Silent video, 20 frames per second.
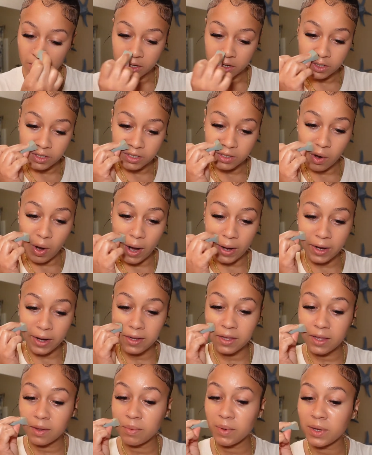so I could
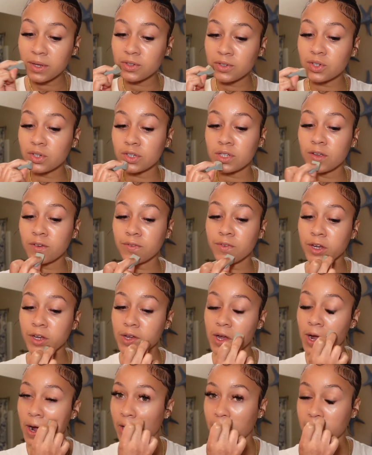keep it interesting for you
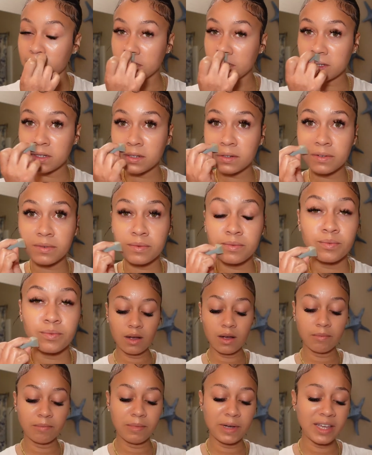guys.
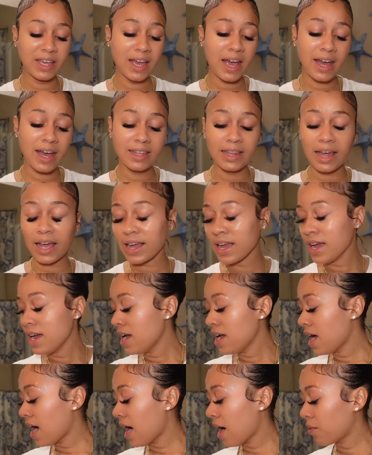But yeah, like
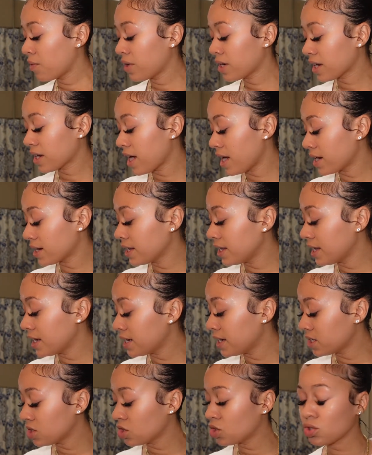I want to kind of
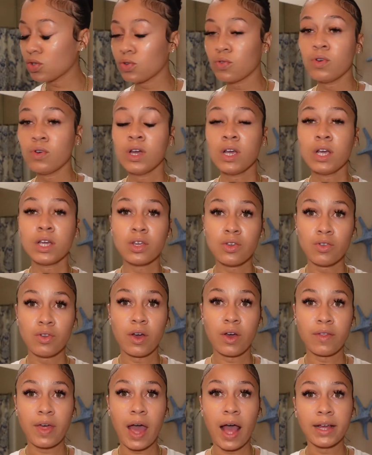get into, you
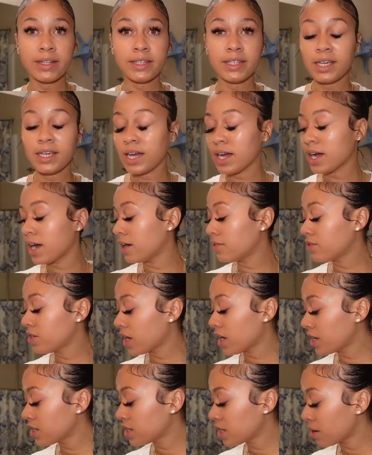know, the idea of
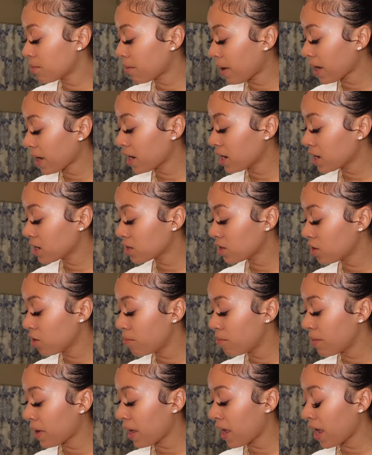changing up my hair a little
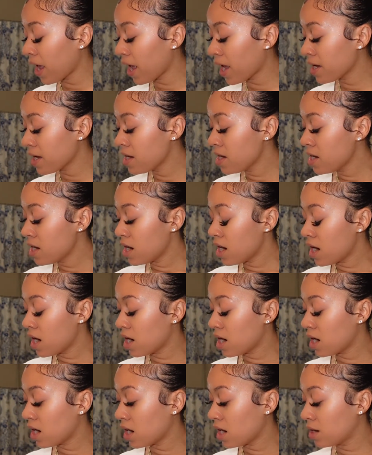bit,
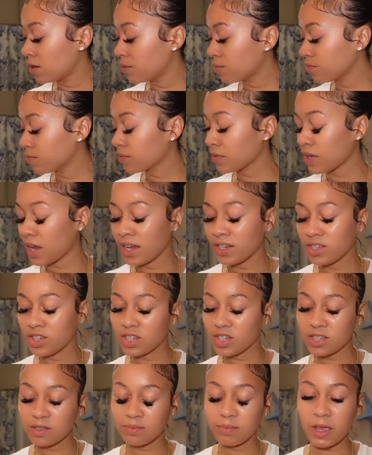and
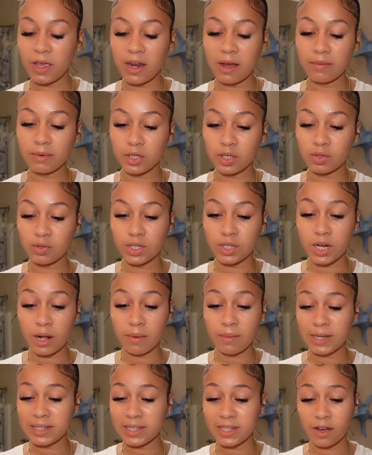just being able to switch it up
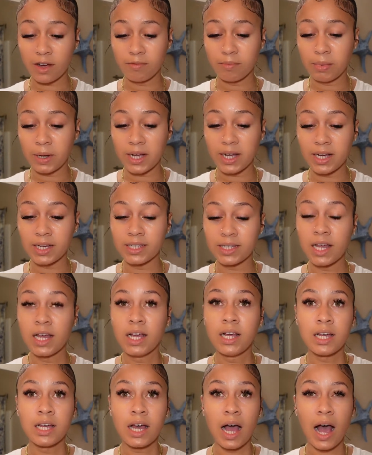myself, because
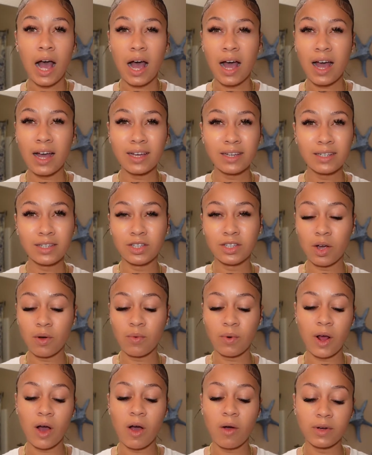I don't
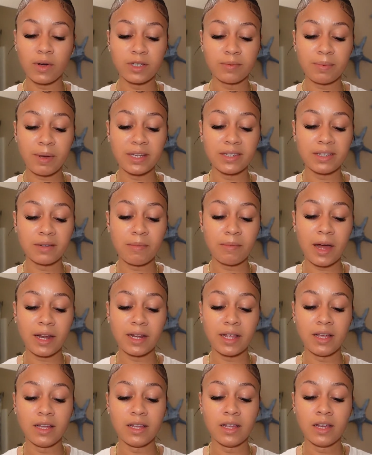want to always pay
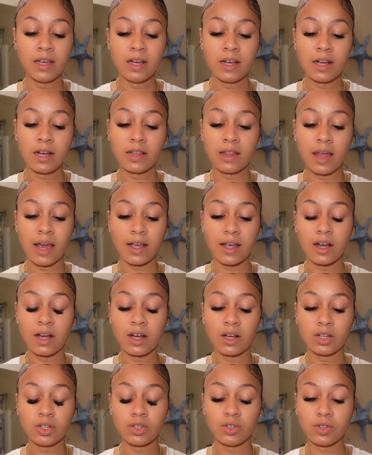somebody like
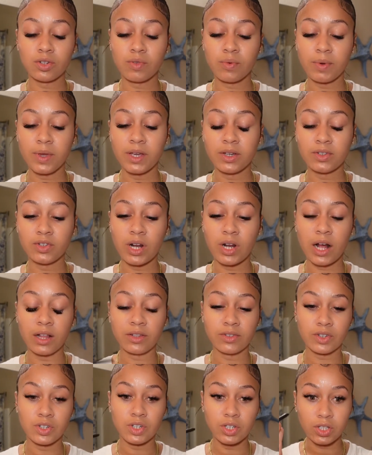$100,
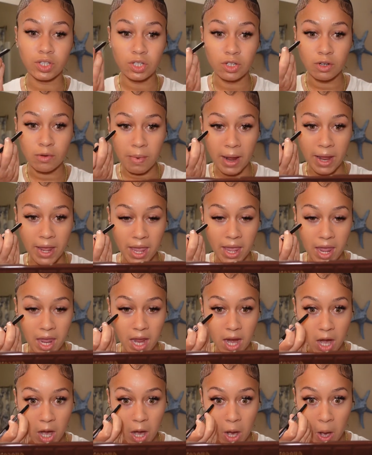$300 just to do my
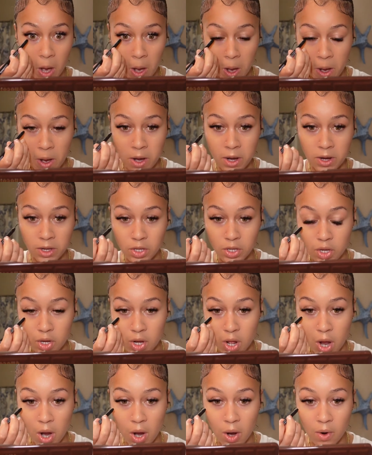hair, you
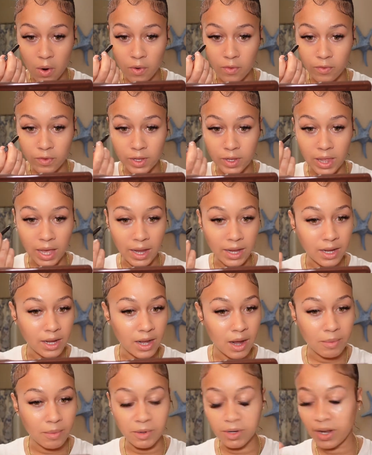know, for like a
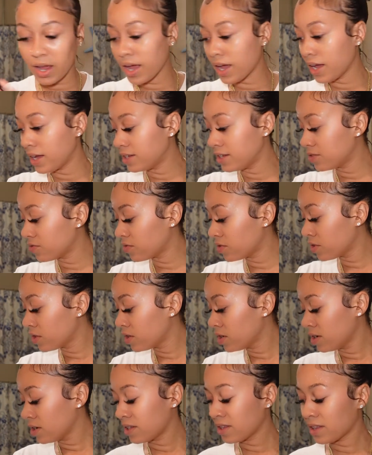couple days.
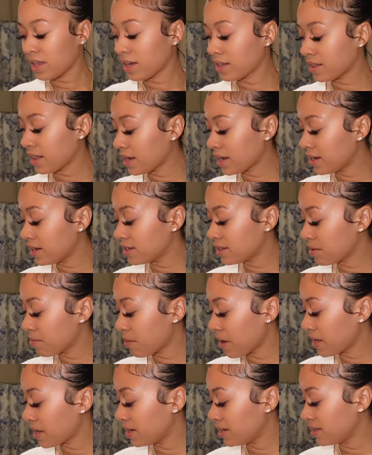Like that doesn't
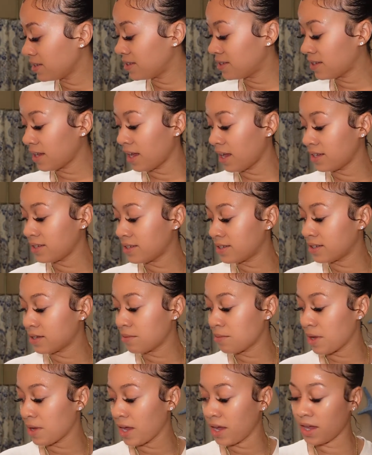make any sense to
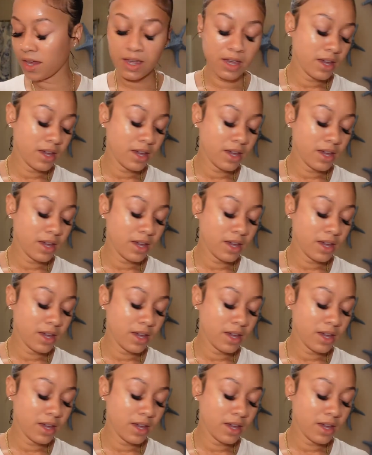me,